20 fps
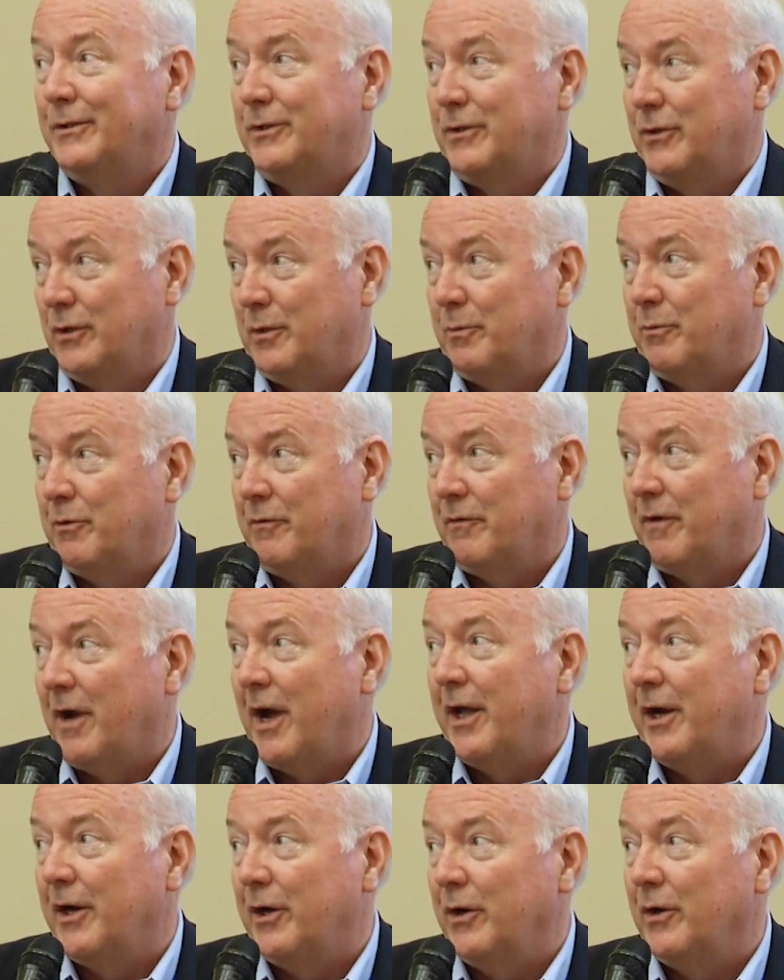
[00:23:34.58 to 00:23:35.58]
to the
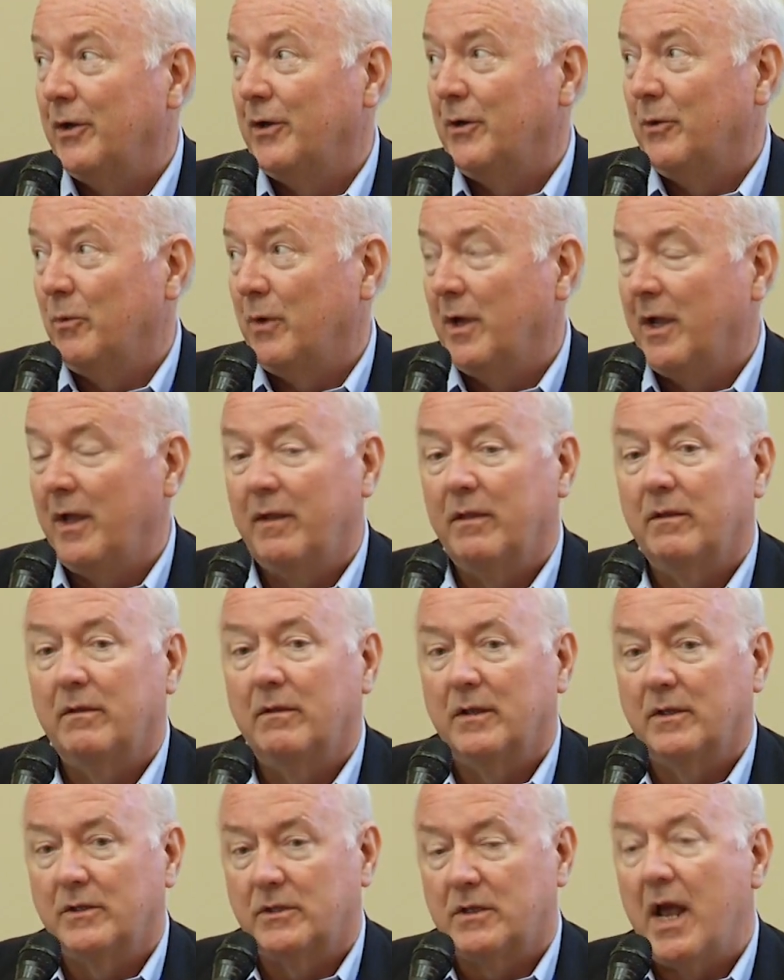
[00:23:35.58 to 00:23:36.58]
provider in a way
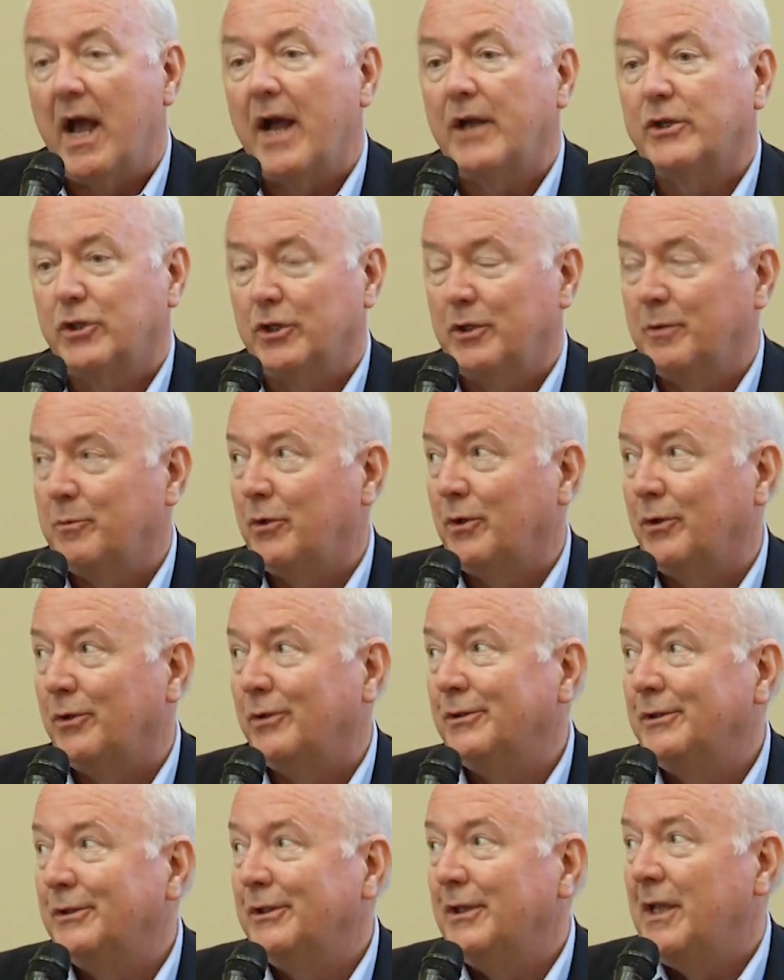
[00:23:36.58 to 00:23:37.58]
that's
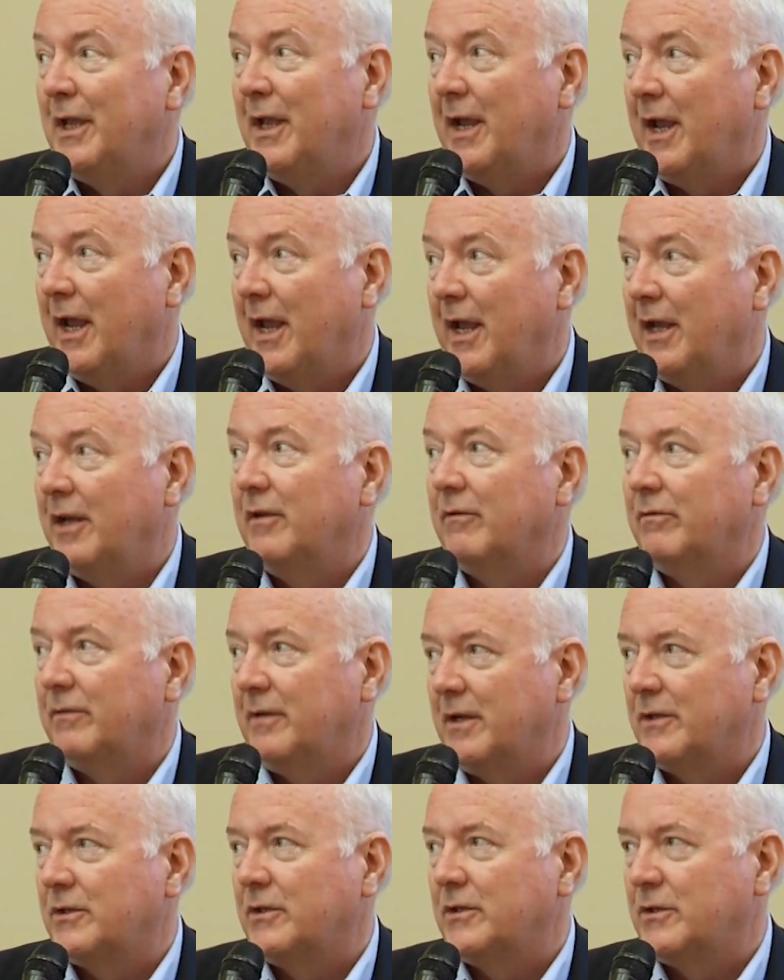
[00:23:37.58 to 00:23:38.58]
actionable, and if
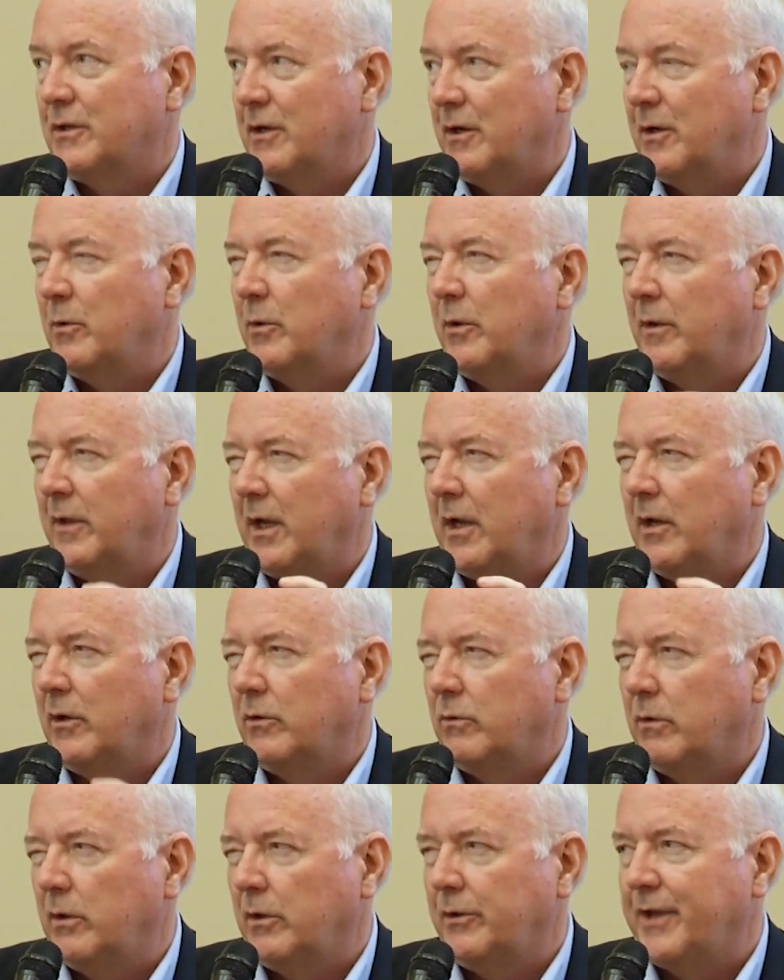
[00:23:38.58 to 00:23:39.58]
necessary, where they can
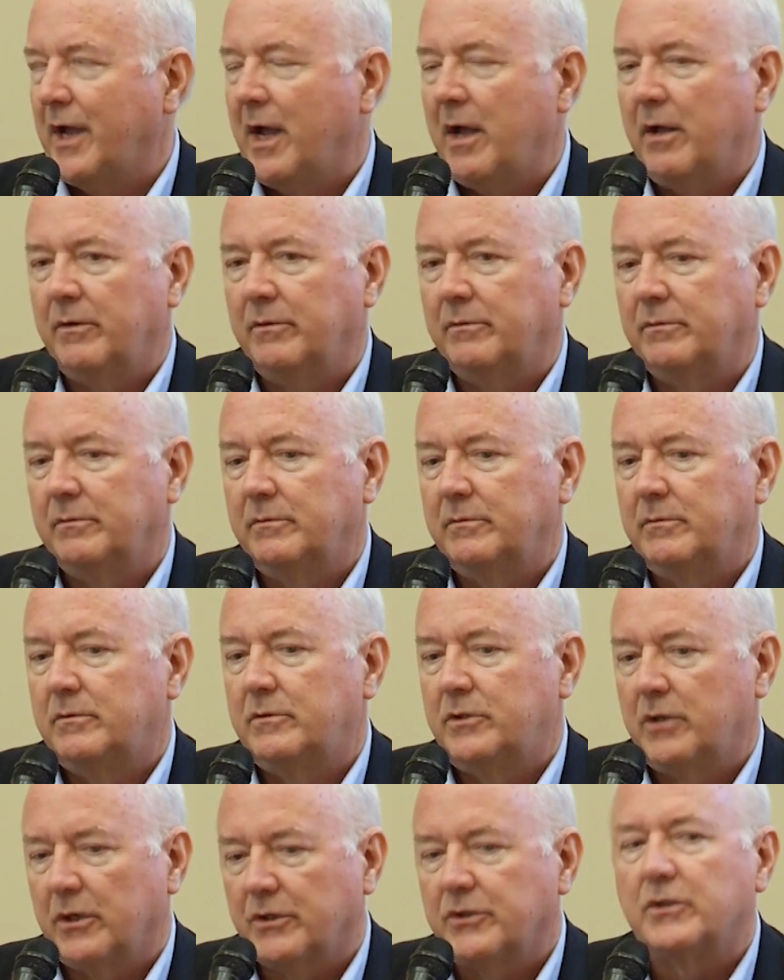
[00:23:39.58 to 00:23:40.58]
drill down
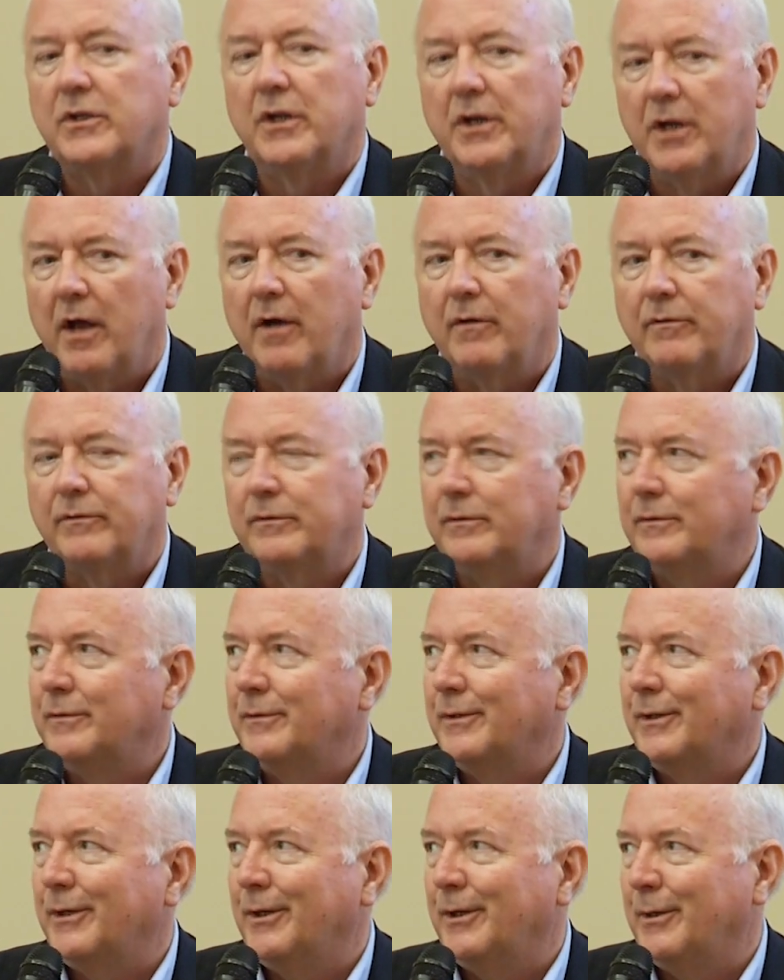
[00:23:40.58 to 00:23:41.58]
just enough
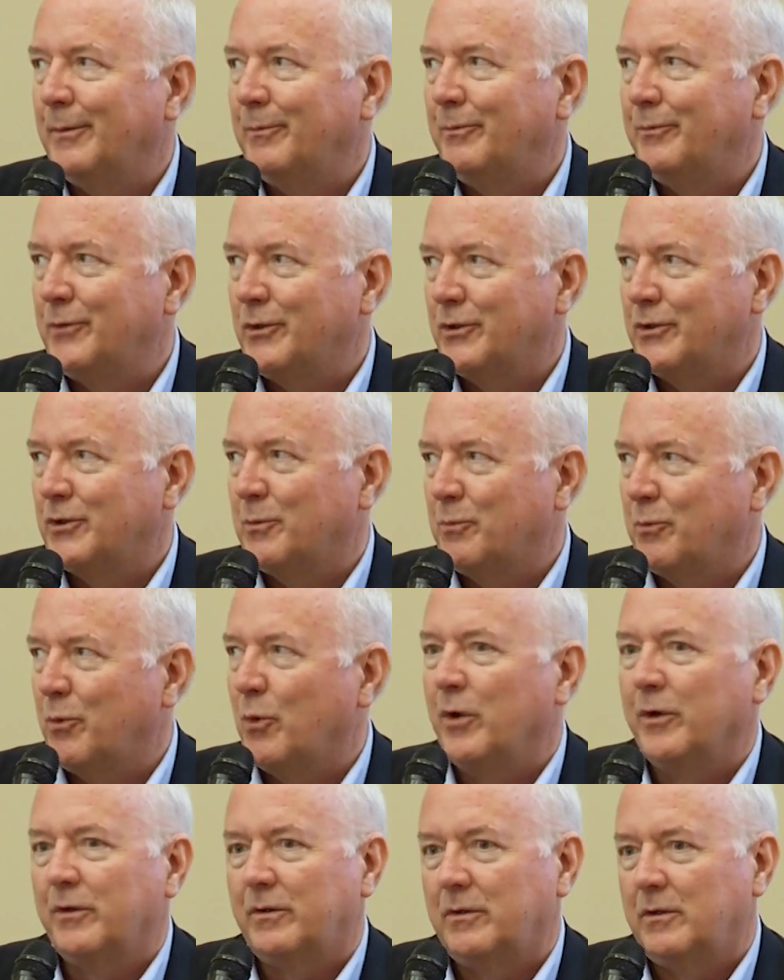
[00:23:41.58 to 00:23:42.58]
to
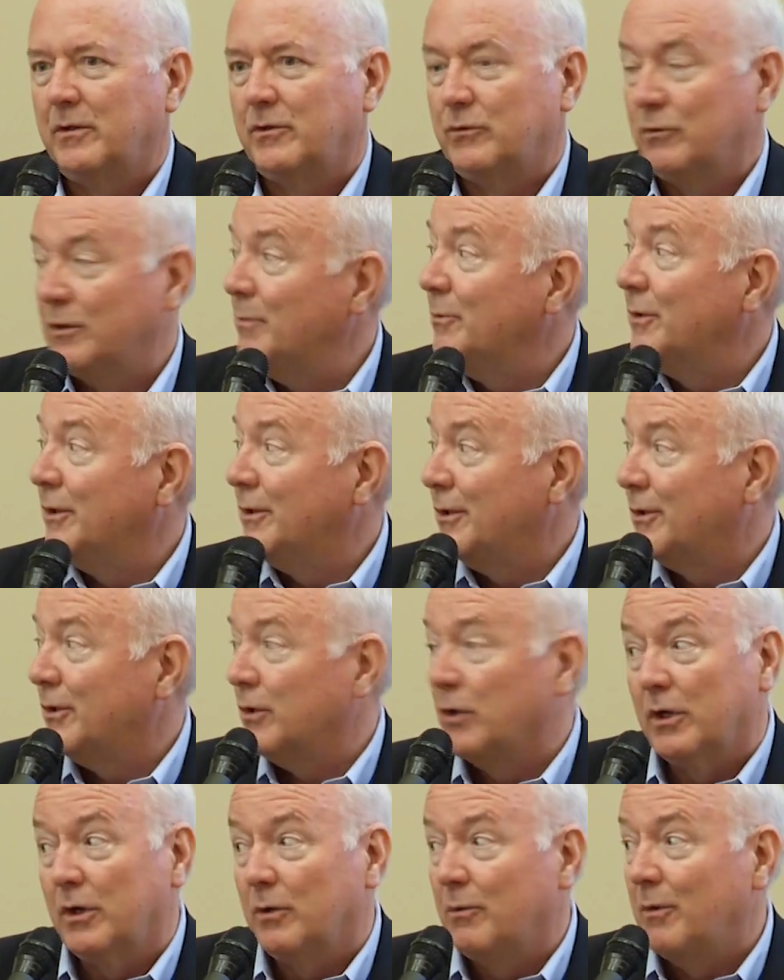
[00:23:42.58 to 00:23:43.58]
support the treatment that
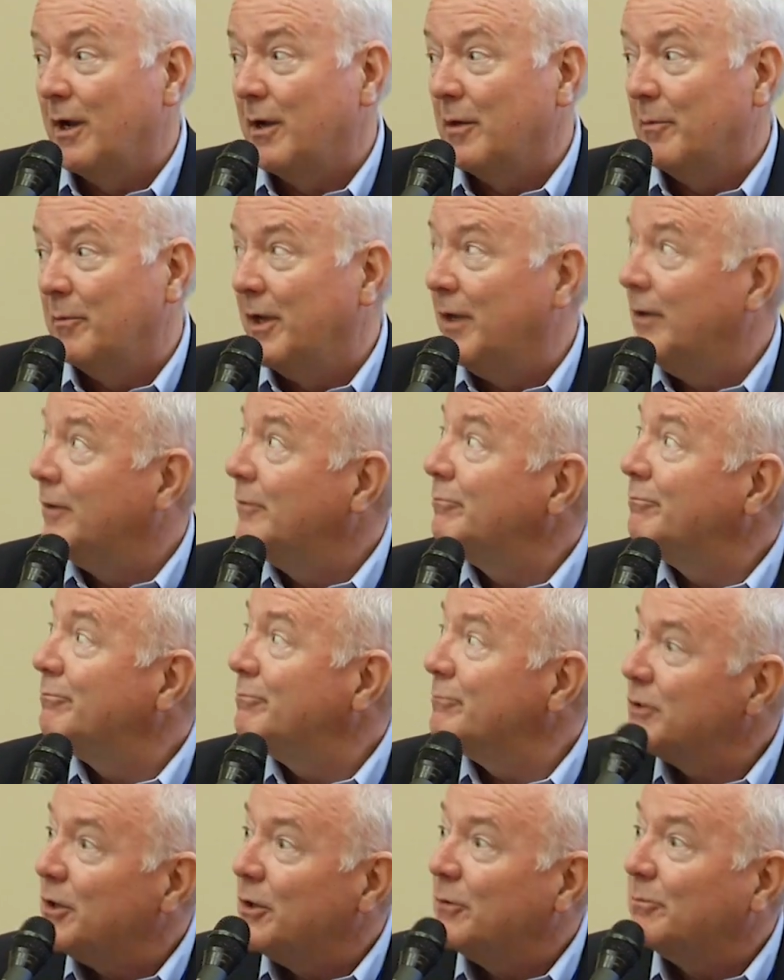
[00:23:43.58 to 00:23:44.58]
they're going to recommend.
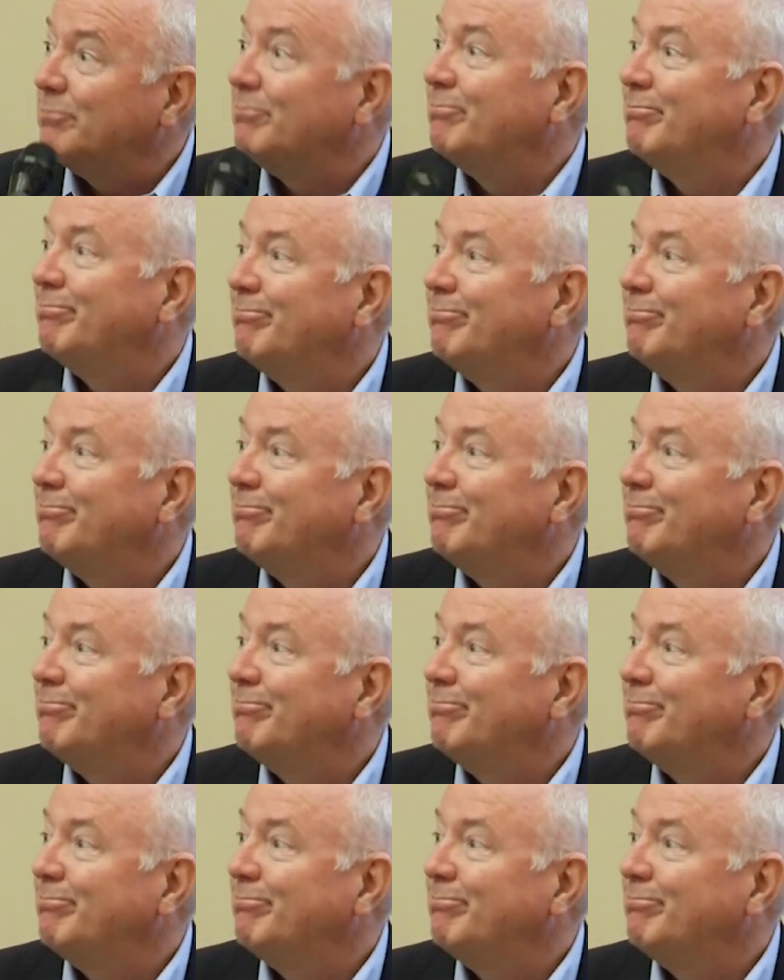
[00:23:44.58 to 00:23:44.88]
So.